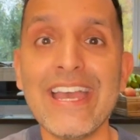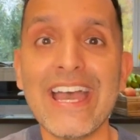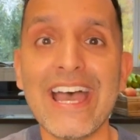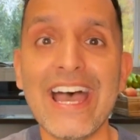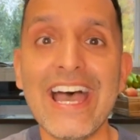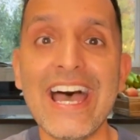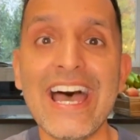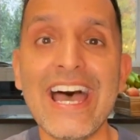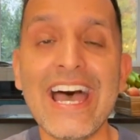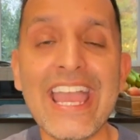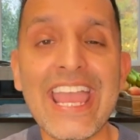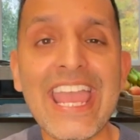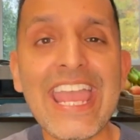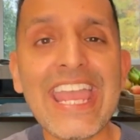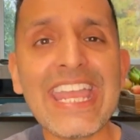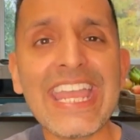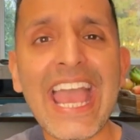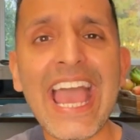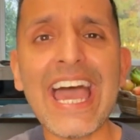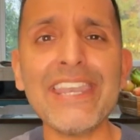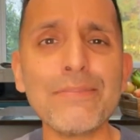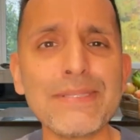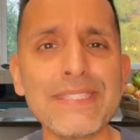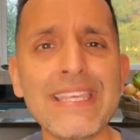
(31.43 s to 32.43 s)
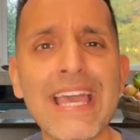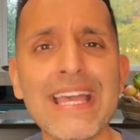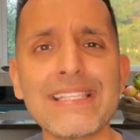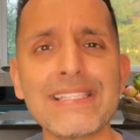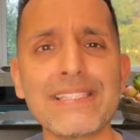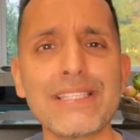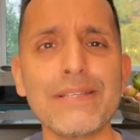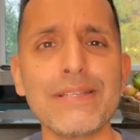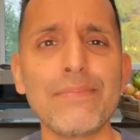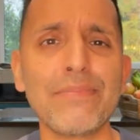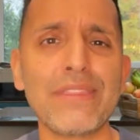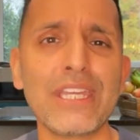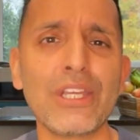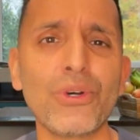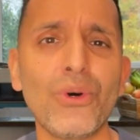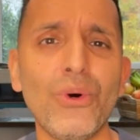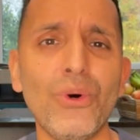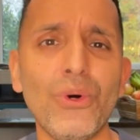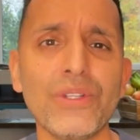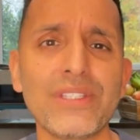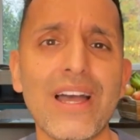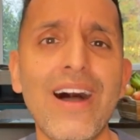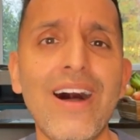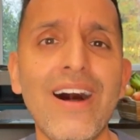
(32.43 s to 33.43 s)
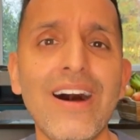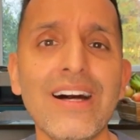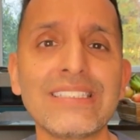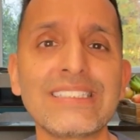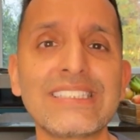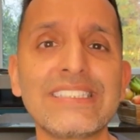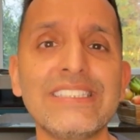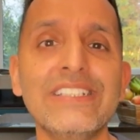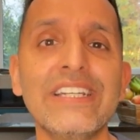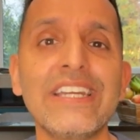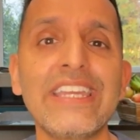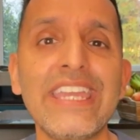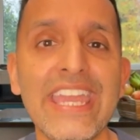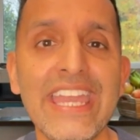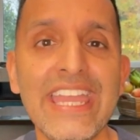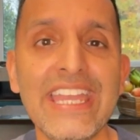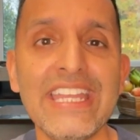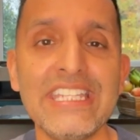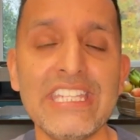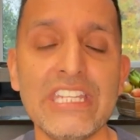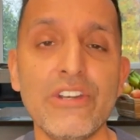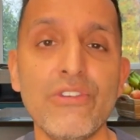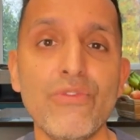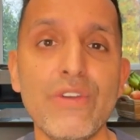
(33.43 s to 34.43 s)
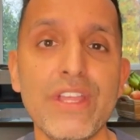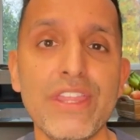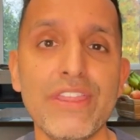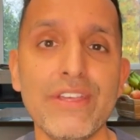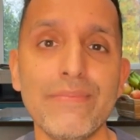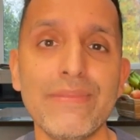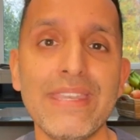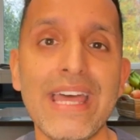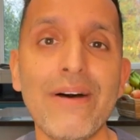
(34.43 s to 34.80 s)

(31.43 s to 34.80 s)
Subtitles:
it can upset something called our circadian rhythm.